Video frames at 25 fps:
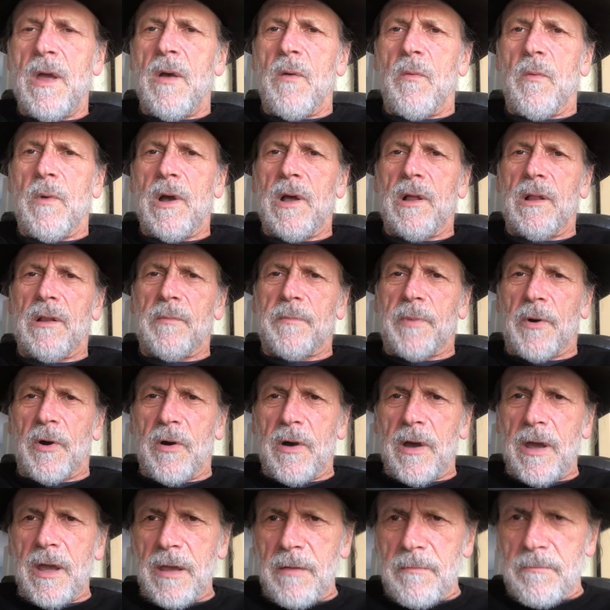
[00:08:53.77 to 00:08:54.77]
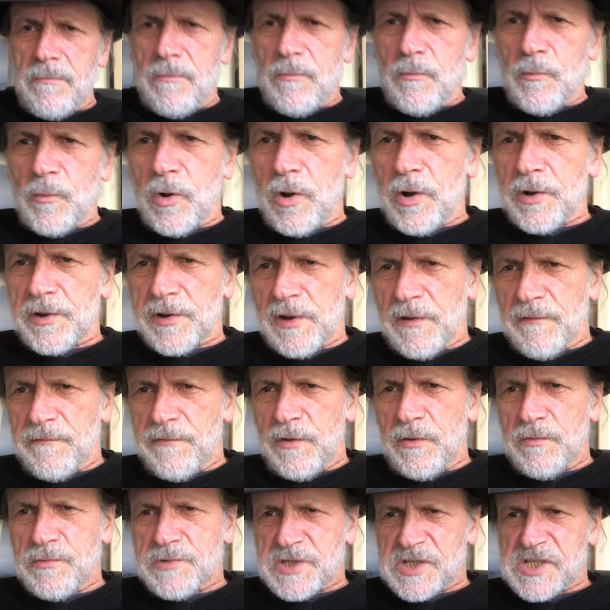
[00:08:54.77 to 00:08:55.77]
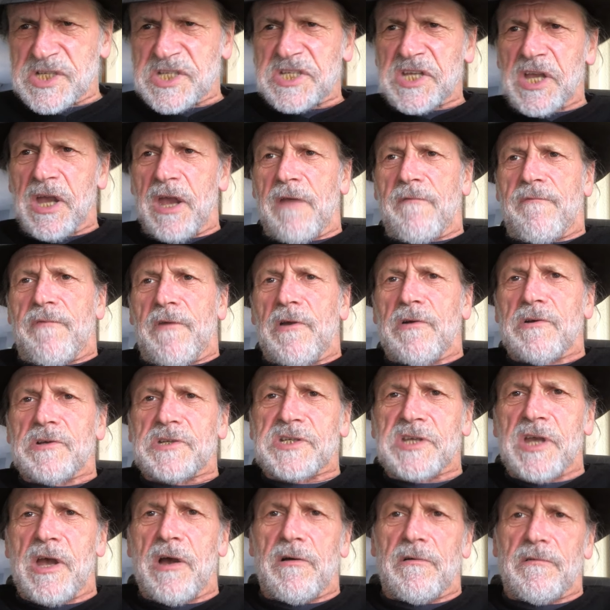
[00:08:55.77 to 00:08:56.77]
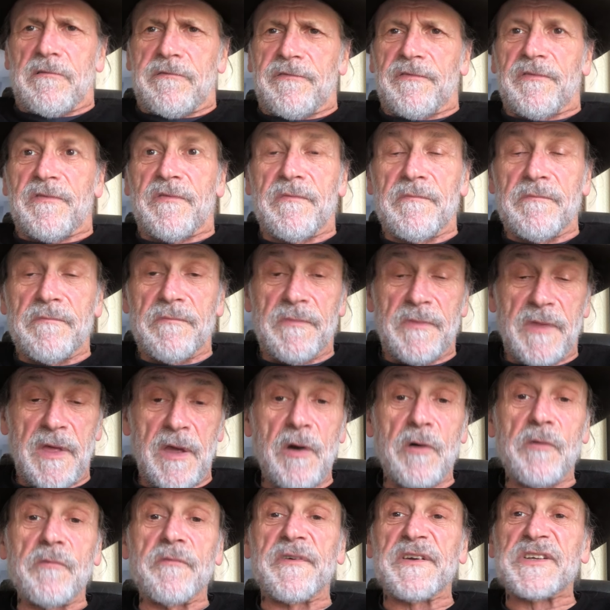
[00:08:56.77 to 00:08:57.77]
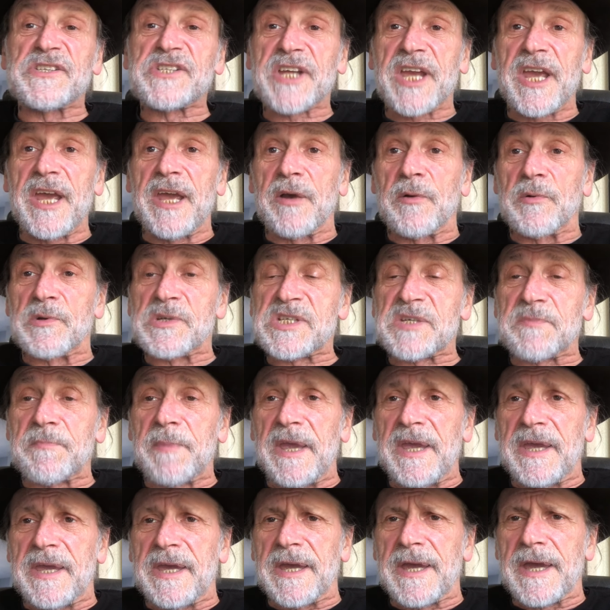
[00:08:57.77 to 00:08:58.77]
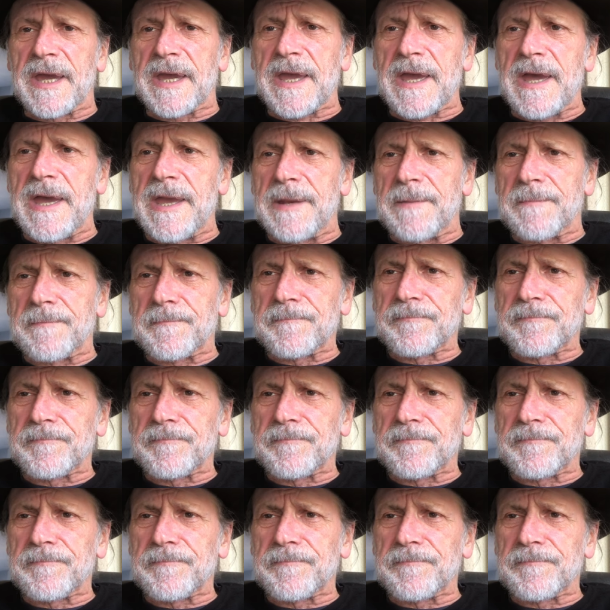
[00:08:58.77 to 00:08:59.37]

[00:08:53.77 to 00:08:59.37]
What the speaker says: "Well, boy, what have you to say for yourself?" The elvish king was speaking again.